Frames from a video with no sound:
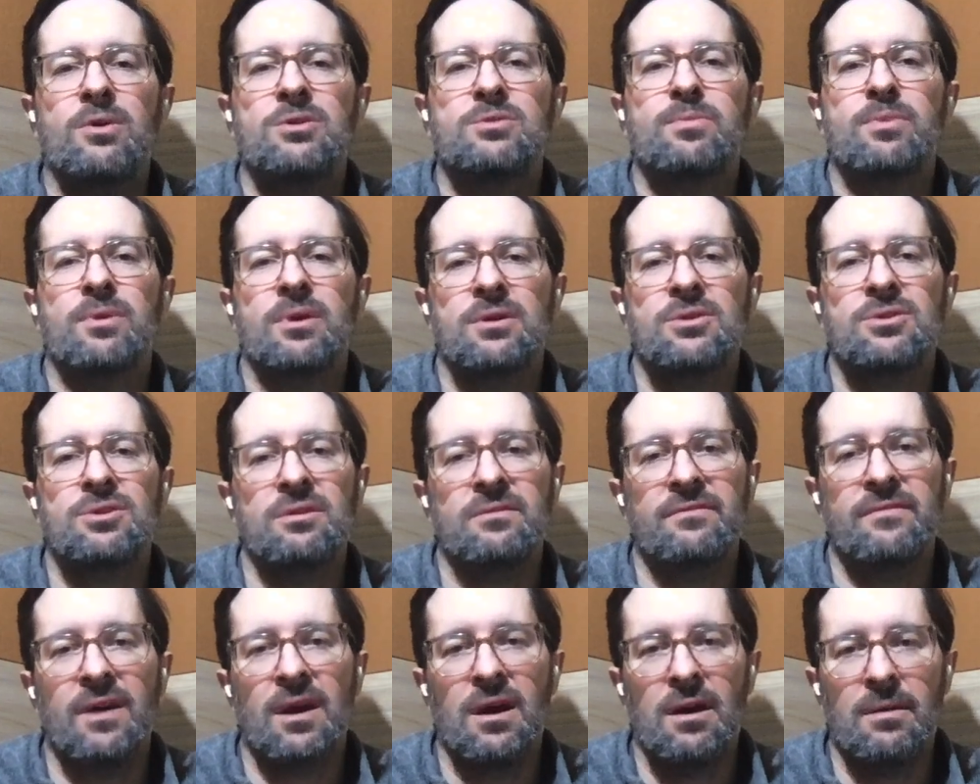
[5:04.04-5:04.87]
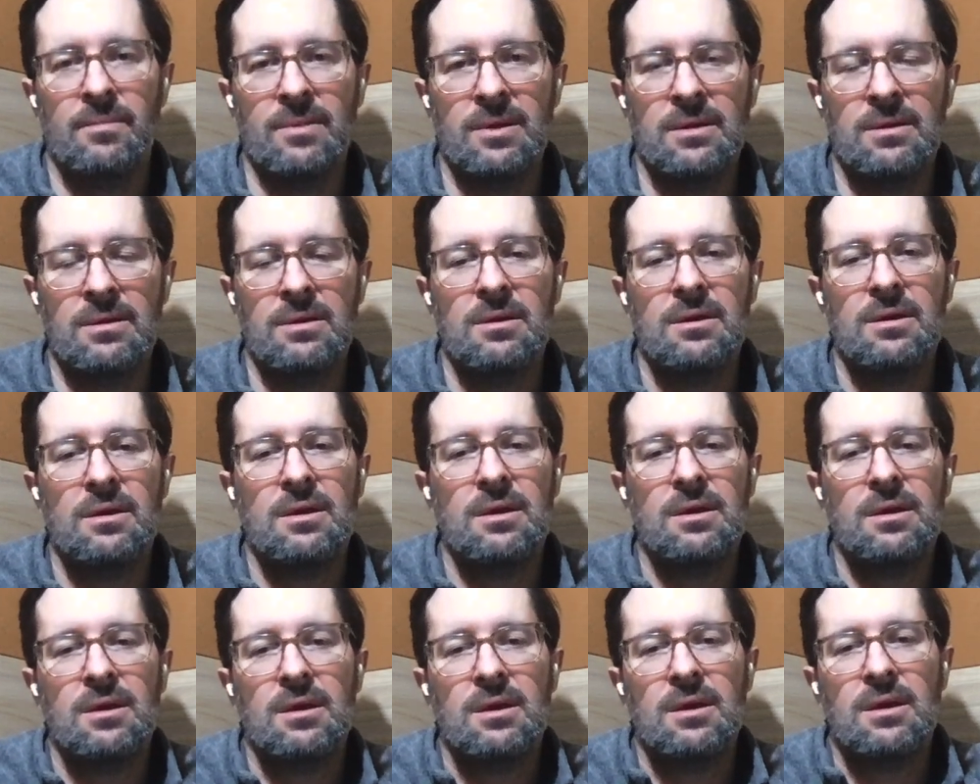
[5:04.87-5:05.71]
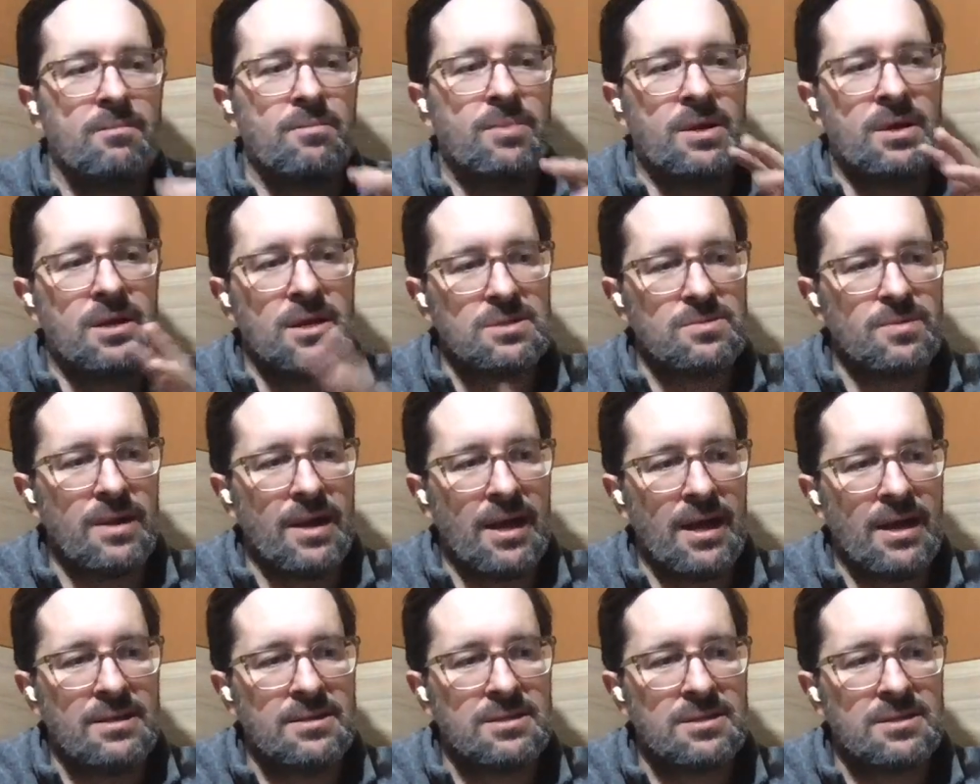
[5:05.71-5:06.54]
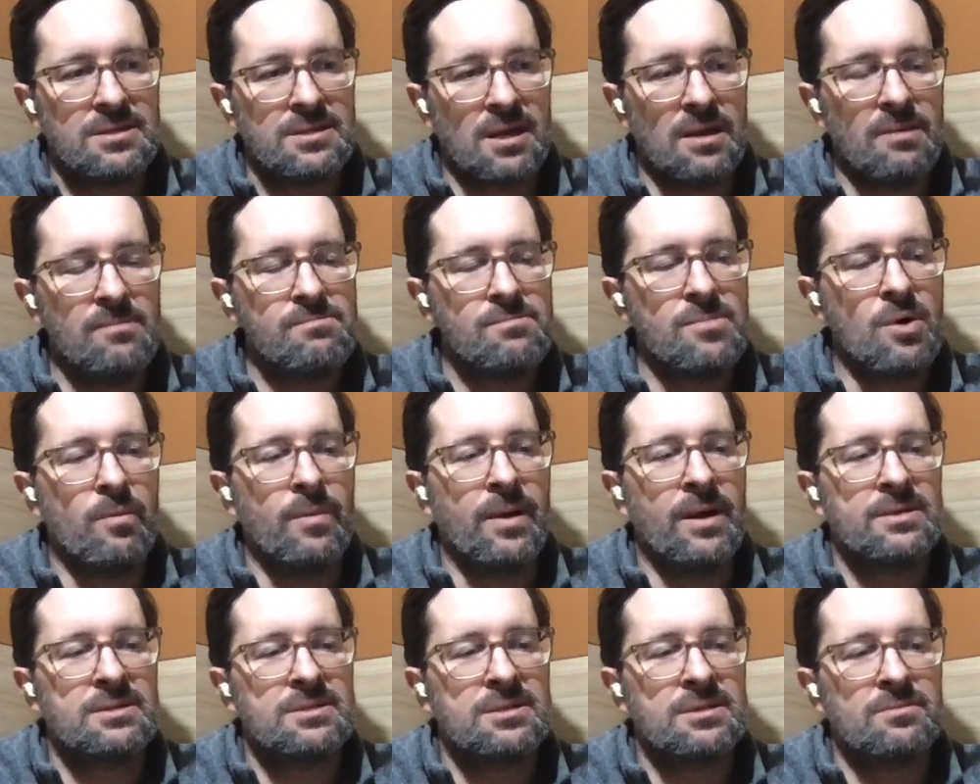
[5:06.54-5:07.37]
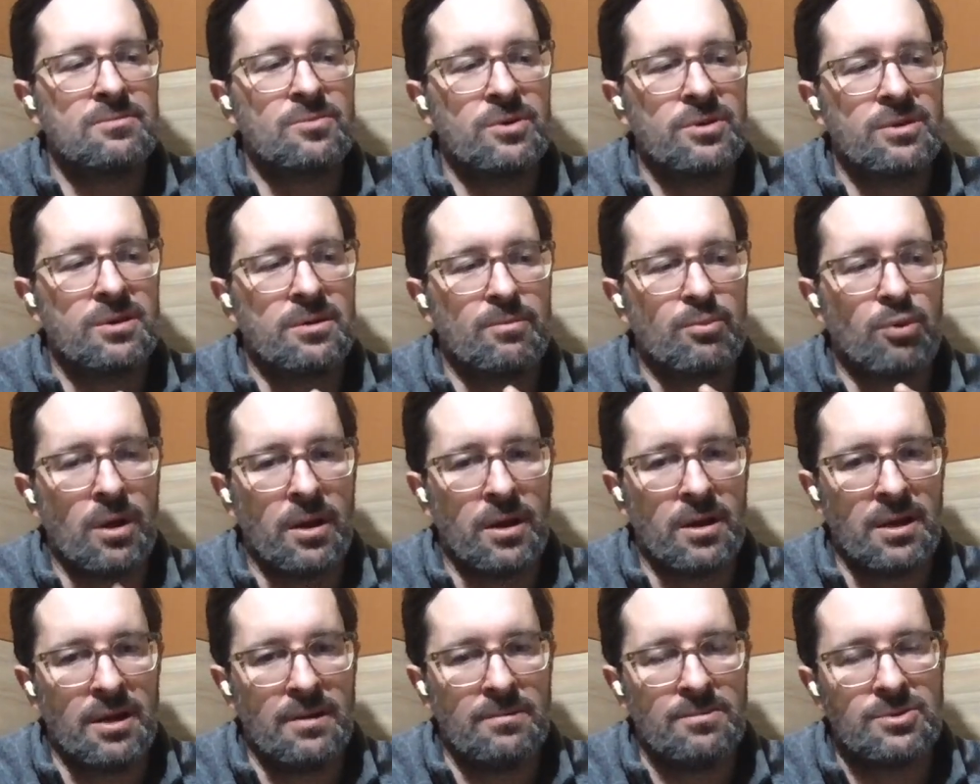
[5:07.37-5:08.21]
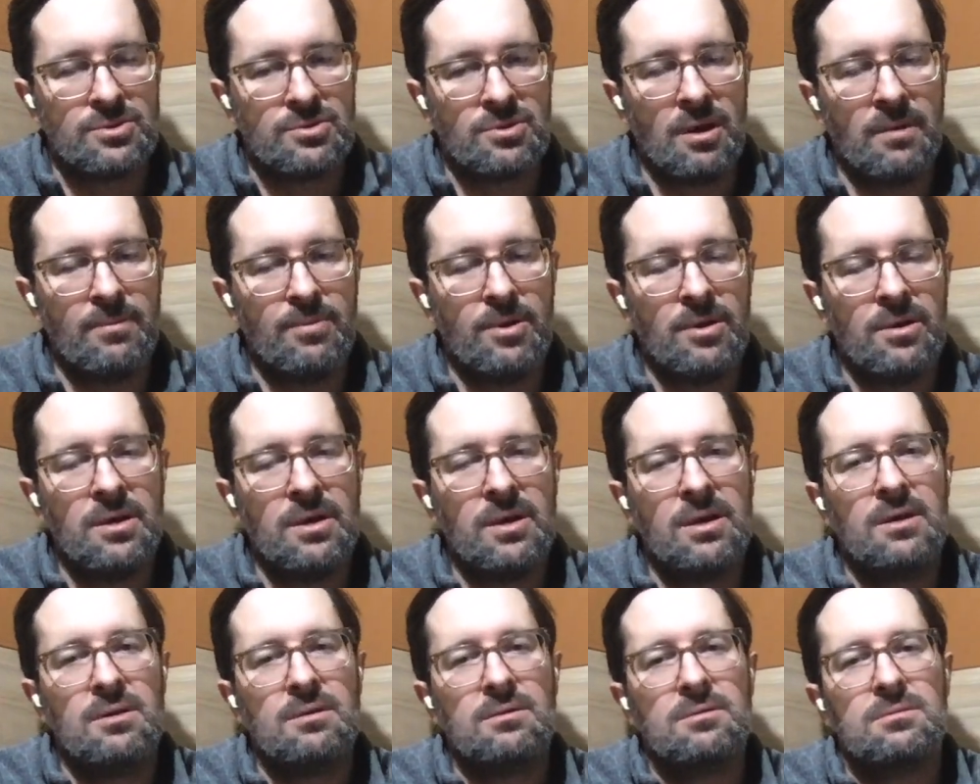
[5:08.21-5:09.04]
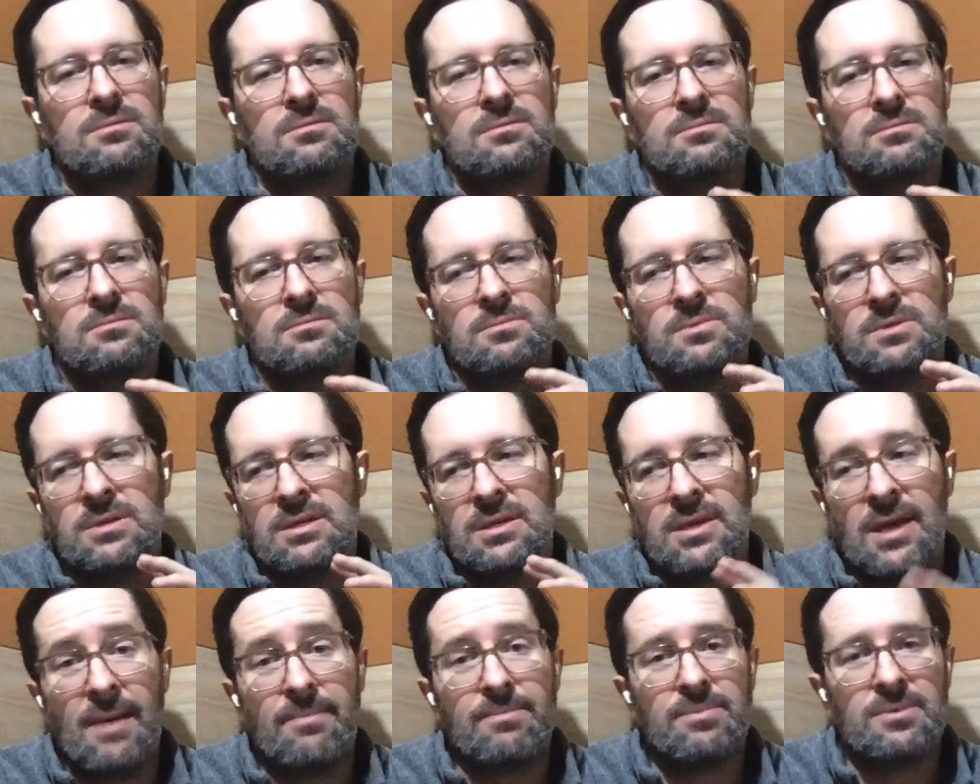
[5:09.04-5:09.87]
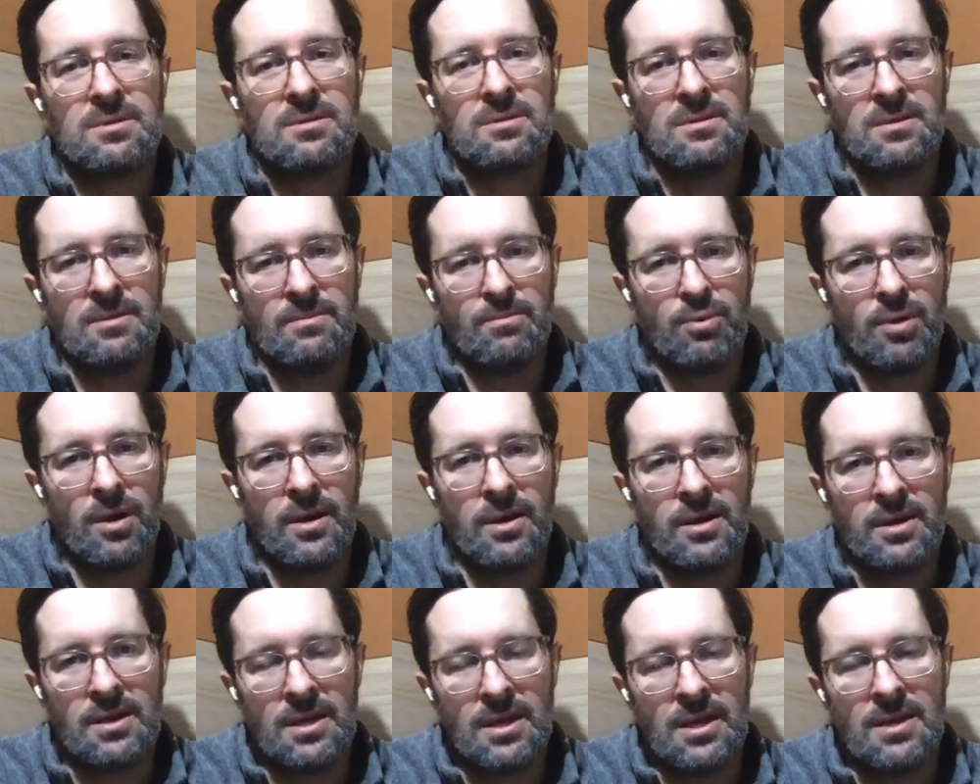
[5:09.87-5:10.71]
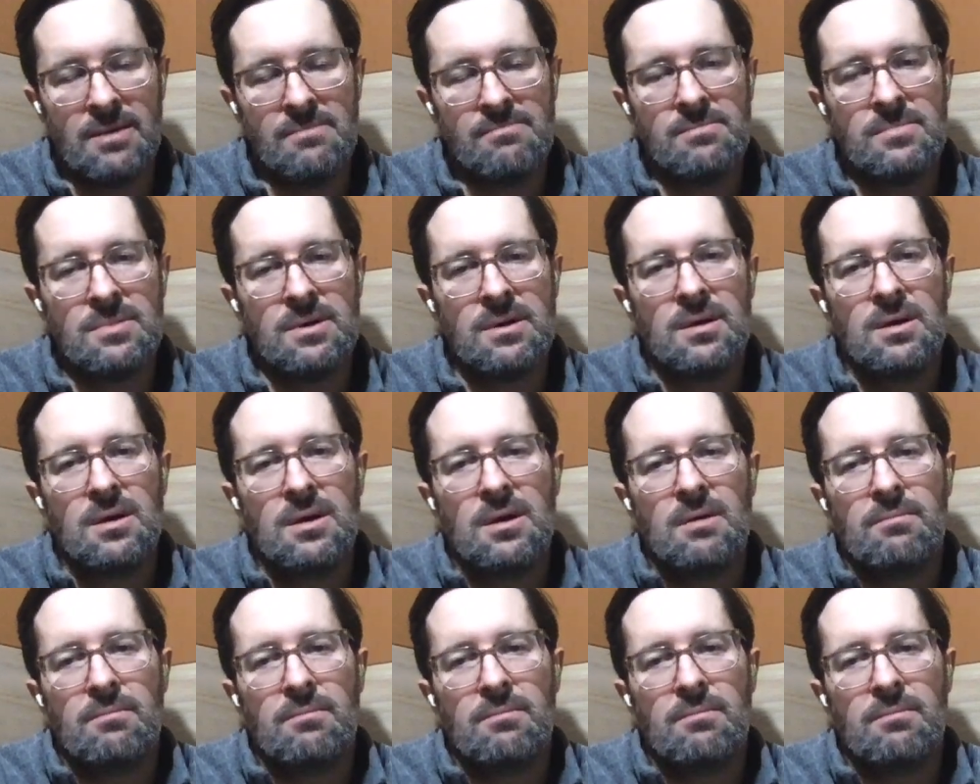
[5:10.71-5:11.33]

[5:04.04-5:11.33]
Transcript: a post-production environment. Because we had some momentum with the product name Strawberry, we kept the product name,